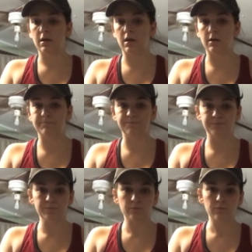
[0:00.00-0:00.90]
Um,
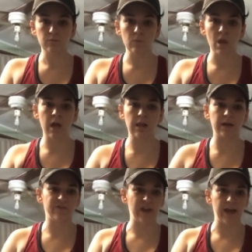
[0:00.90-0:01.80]
a
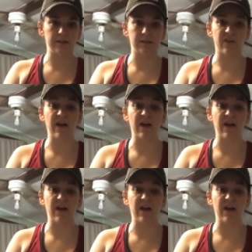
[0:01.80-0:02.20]
lot of canned stuff.